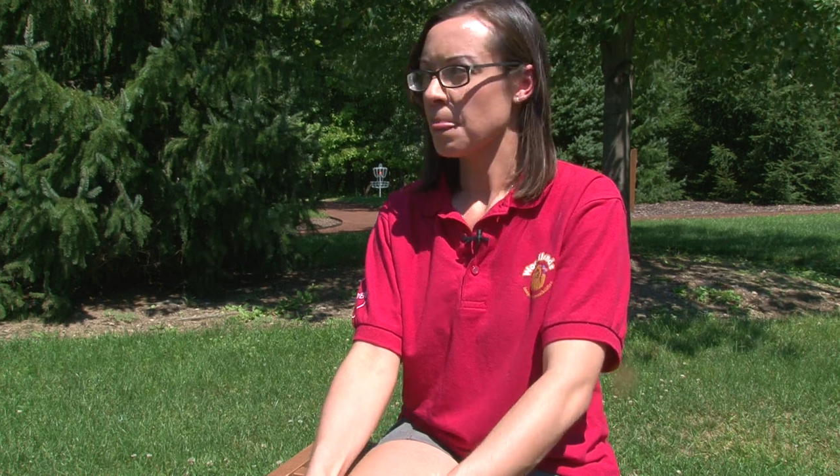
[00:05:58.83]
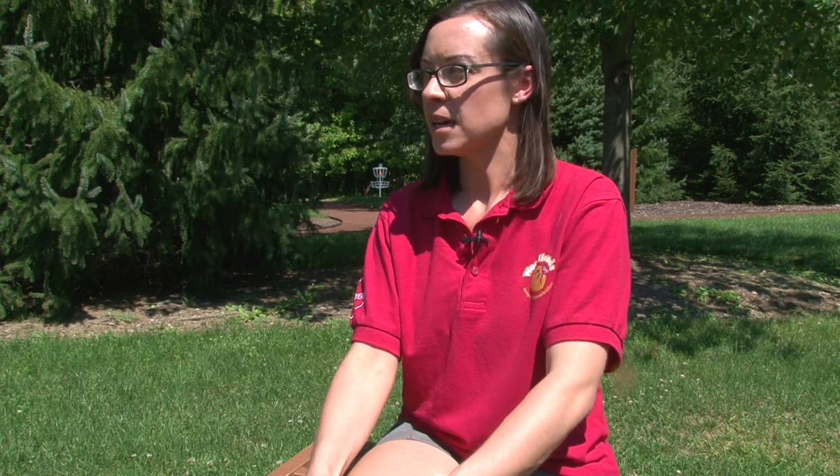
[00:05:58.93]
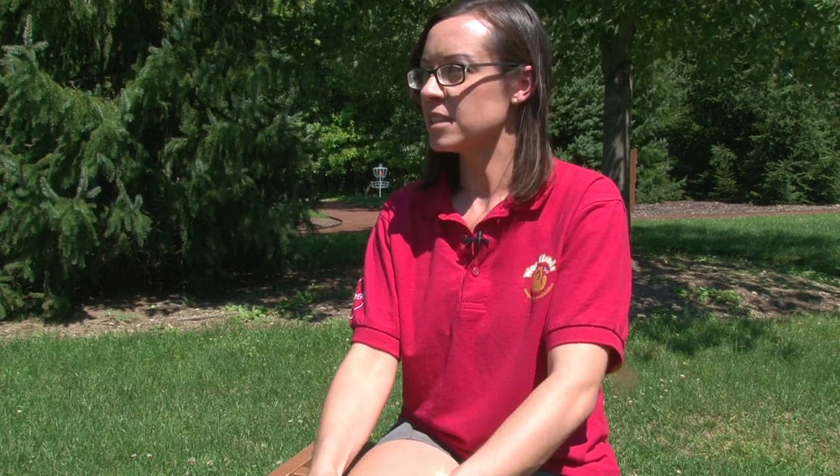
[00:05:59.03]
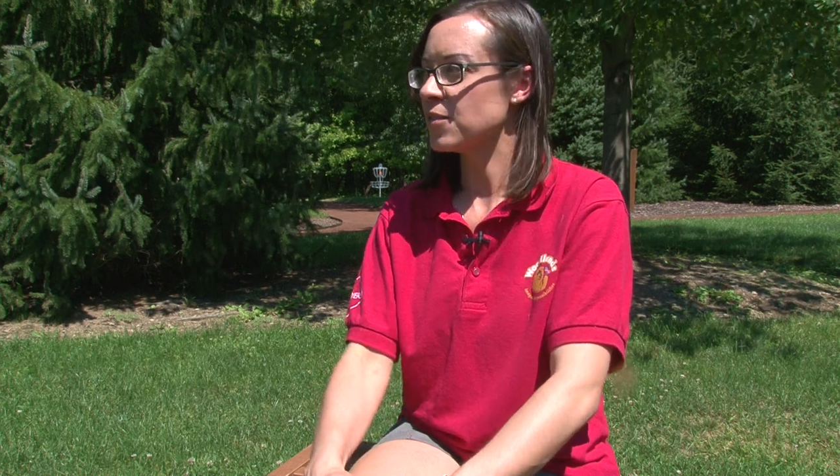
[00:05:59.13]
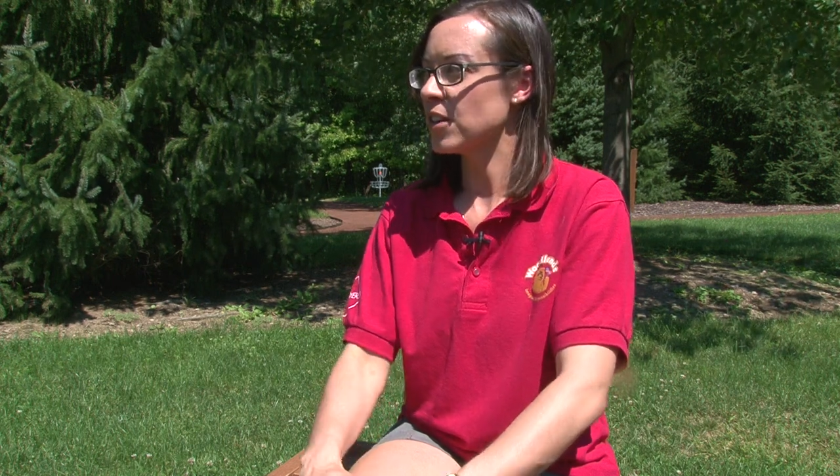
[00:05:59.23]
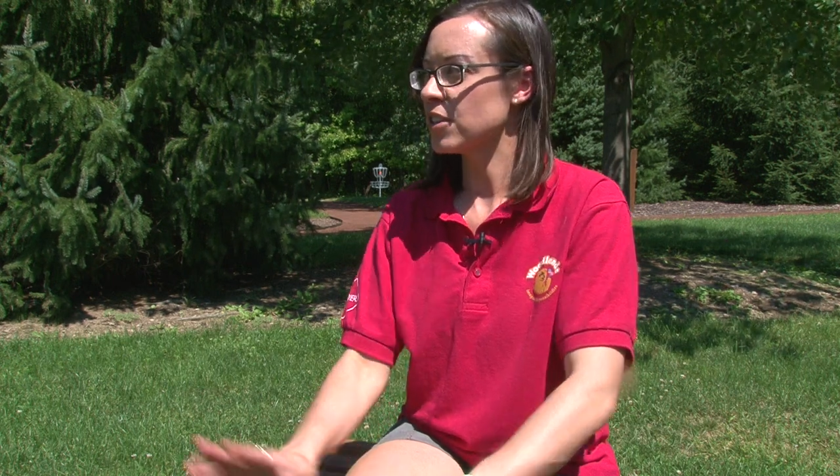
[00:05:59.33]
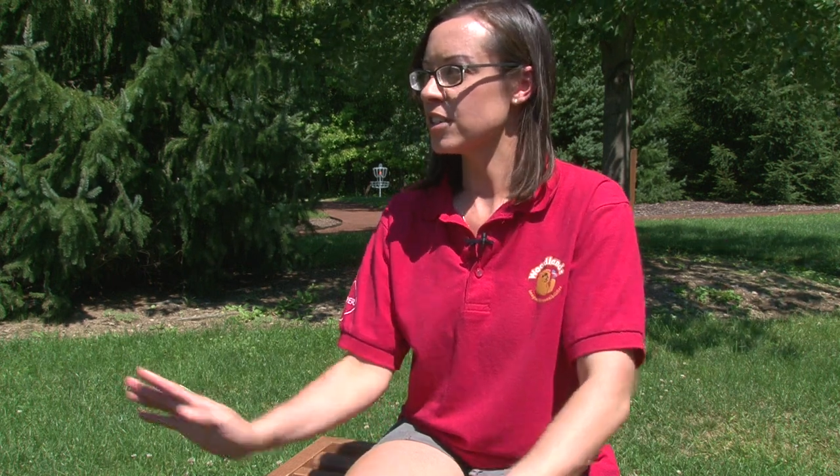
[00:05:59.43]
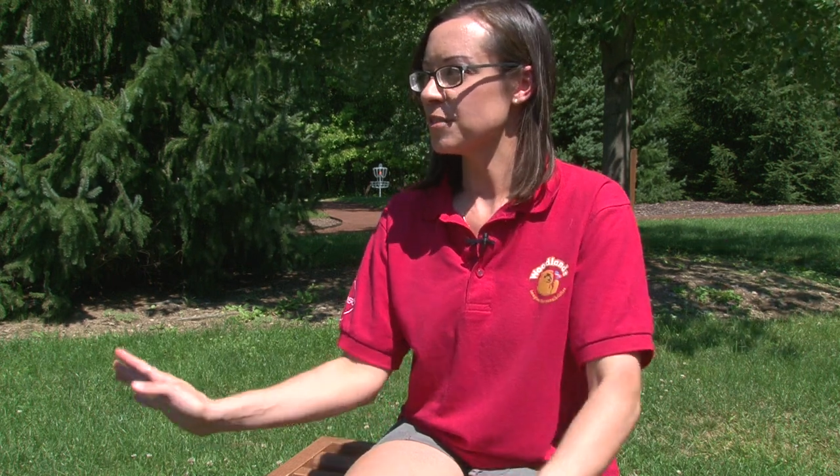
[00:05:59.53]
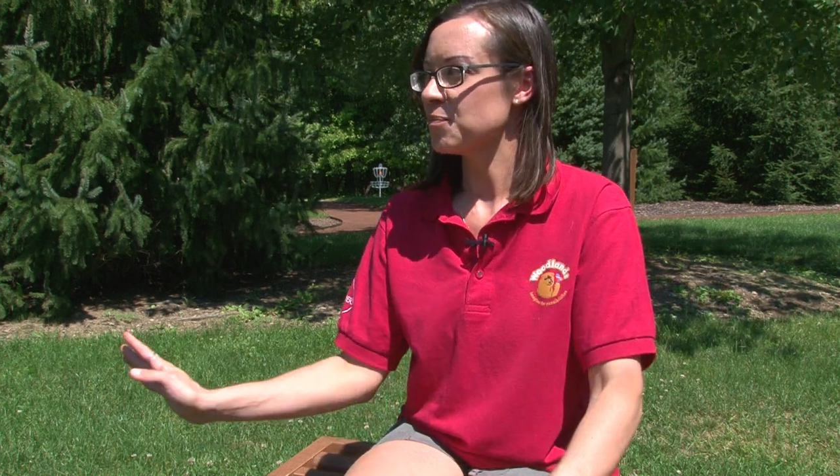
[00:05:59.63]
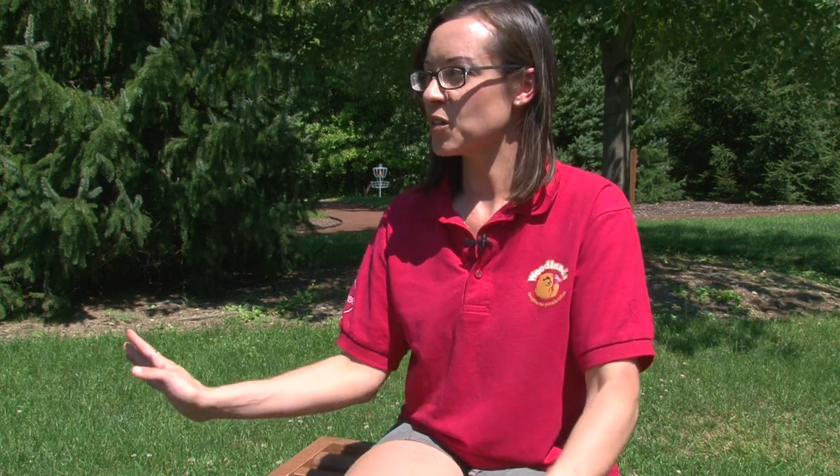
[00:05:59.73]
it's
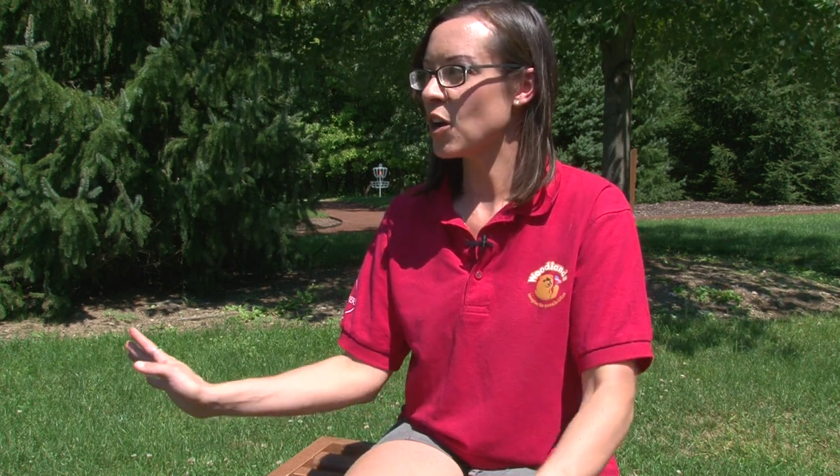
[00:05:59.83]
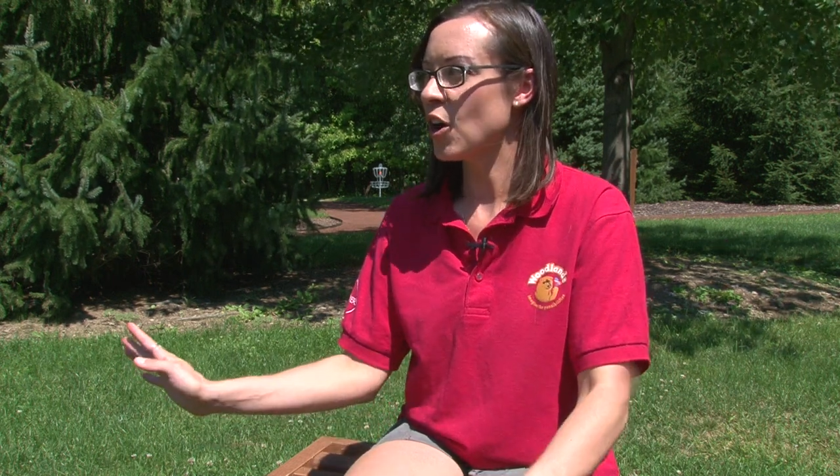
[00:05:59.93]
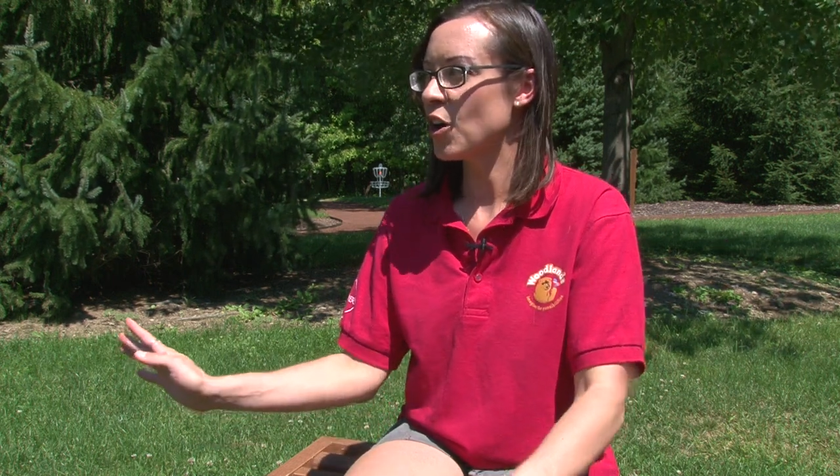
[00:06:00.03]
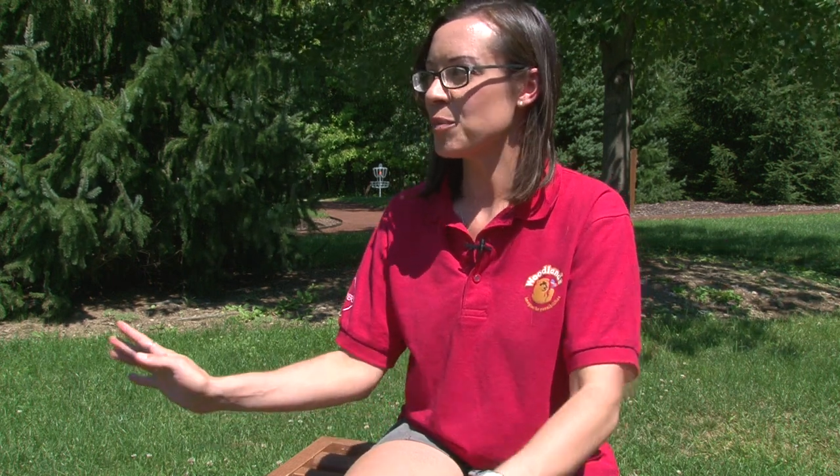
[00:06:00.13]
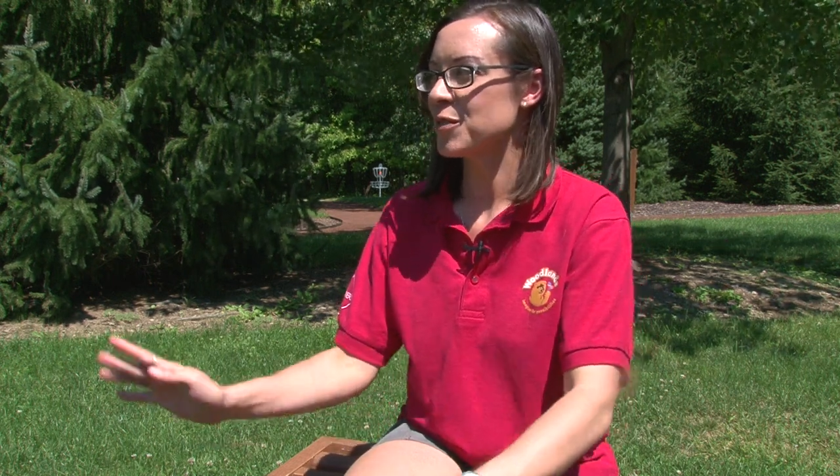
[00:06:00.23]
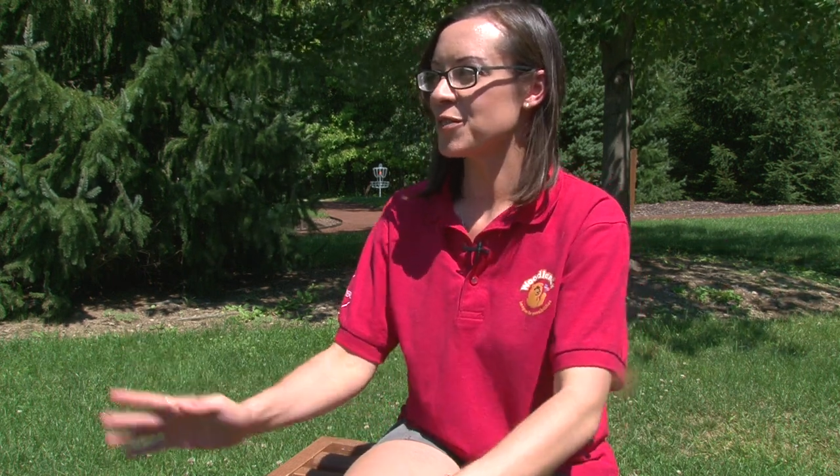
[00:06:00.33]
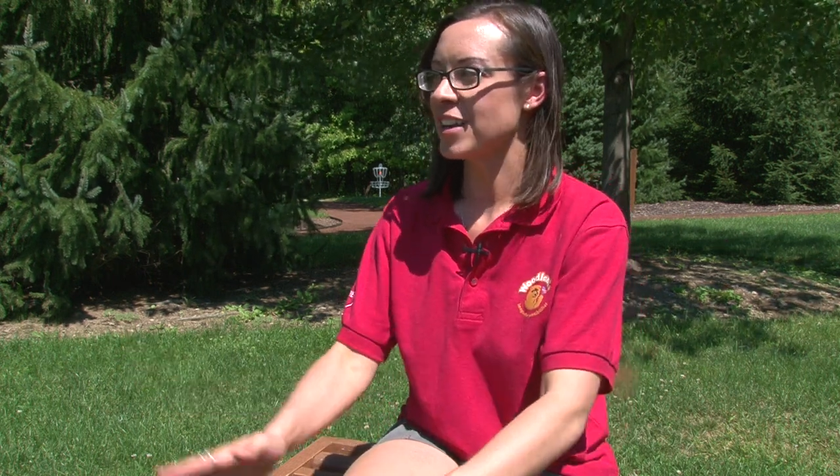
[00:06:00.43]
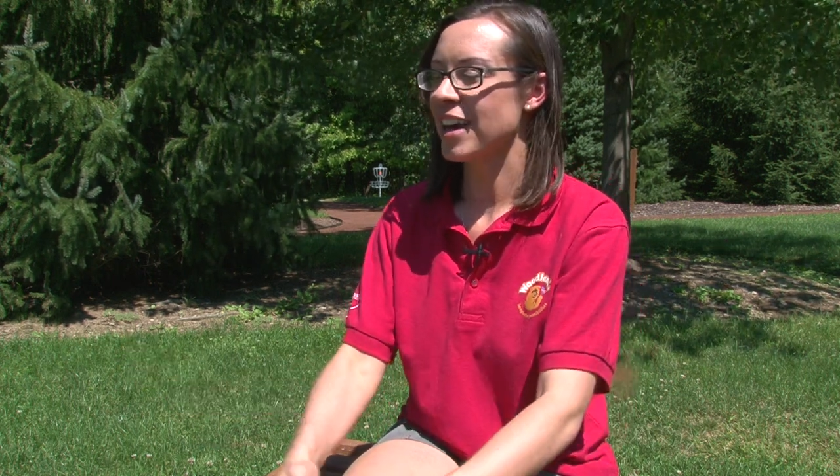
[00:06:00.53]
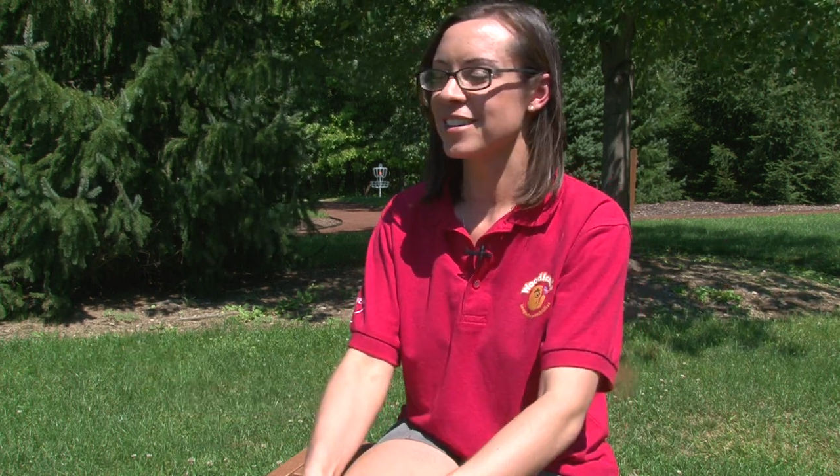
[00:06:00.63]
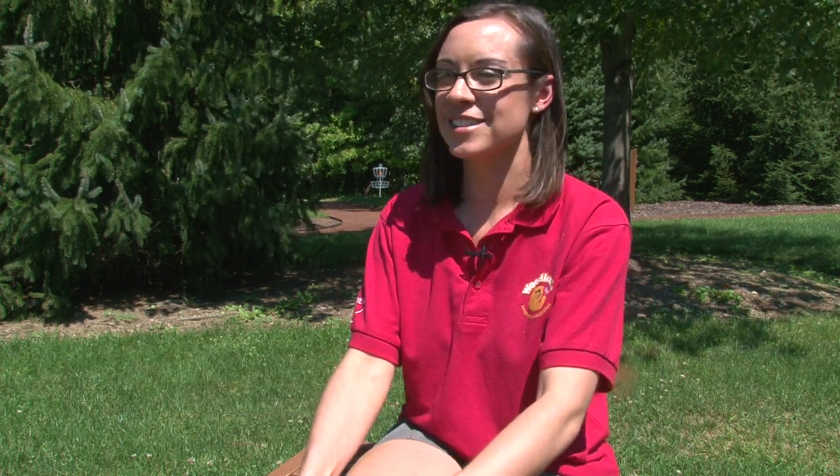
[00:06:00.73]
very calm and
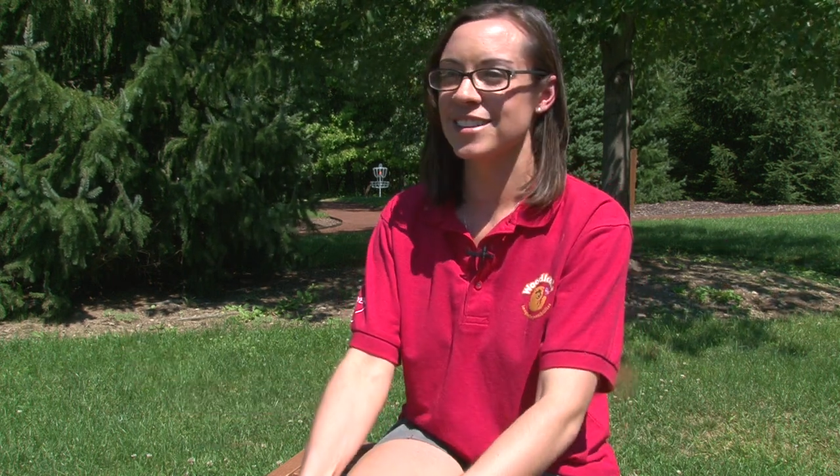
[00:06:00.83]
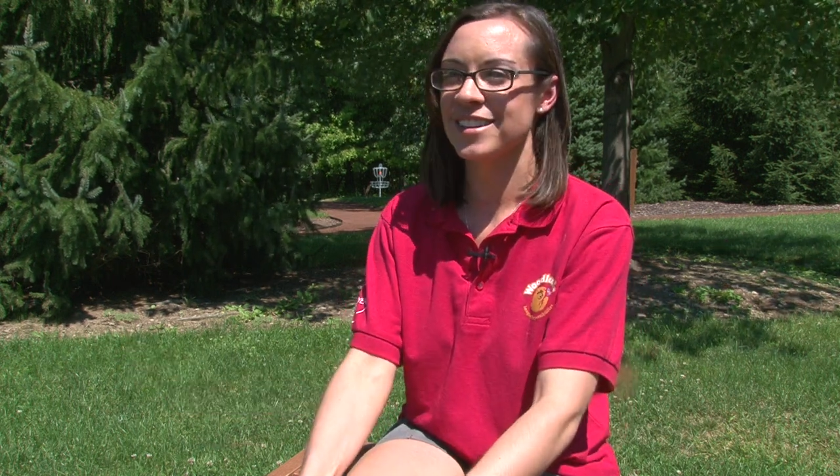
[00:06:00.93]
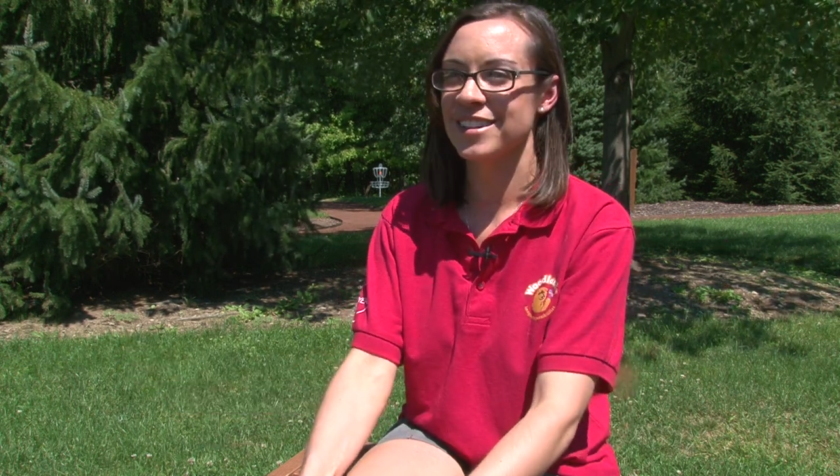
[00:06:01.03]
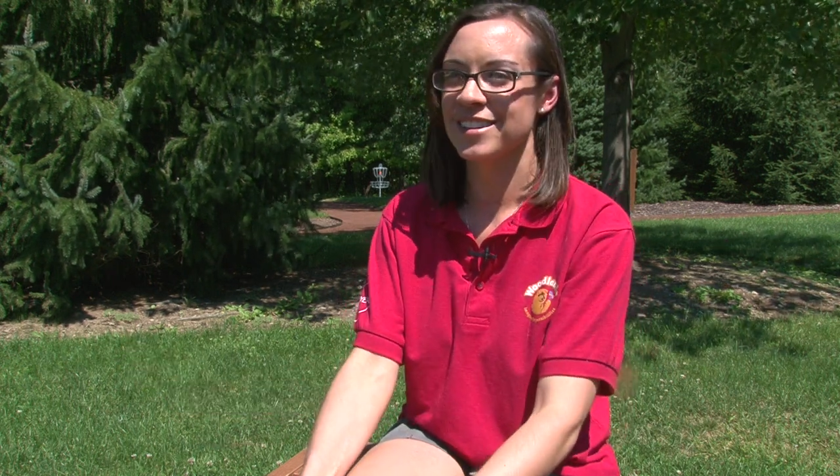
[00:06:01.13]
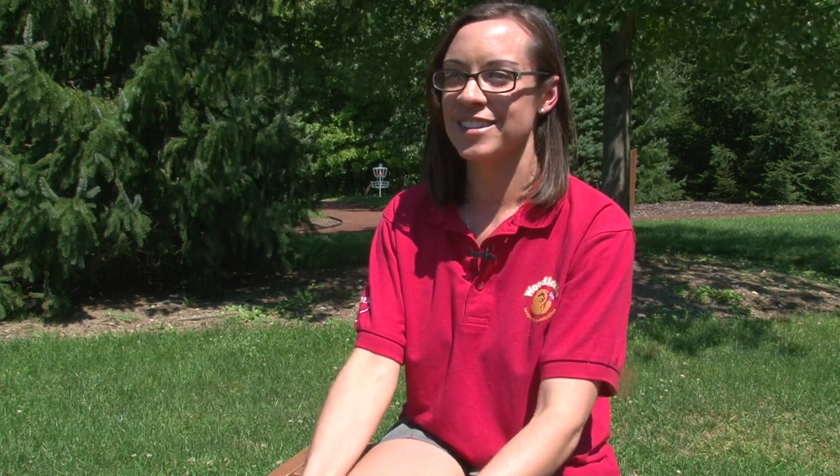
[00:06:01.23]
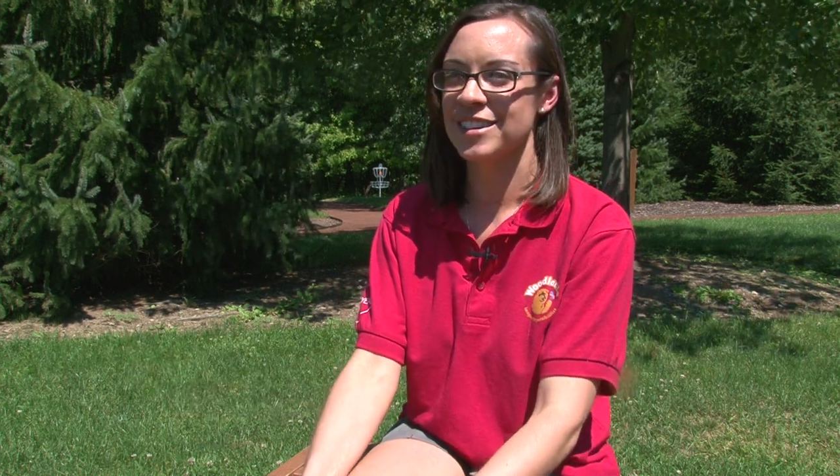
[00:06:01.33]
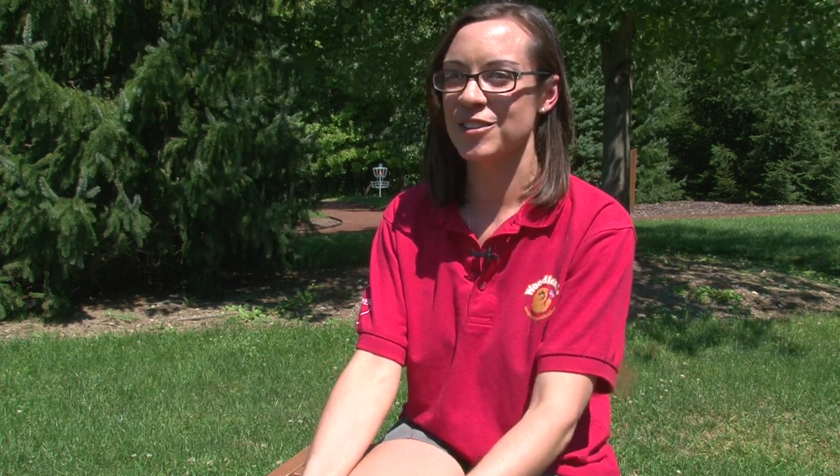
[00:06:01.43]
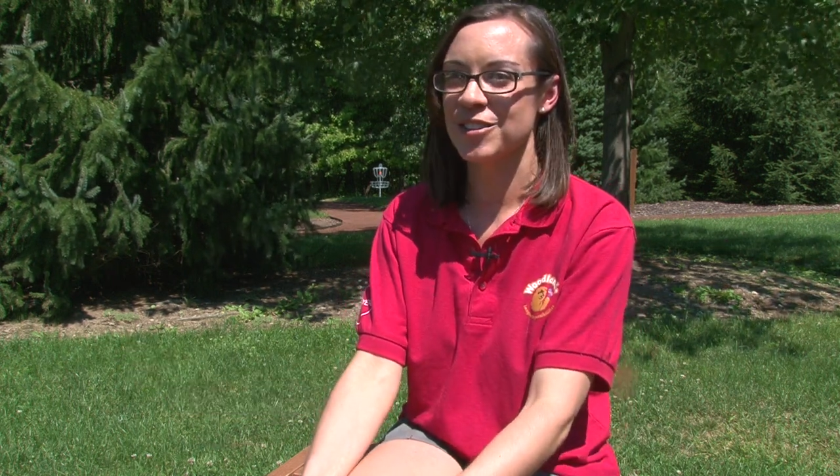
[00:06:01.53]
relaxing and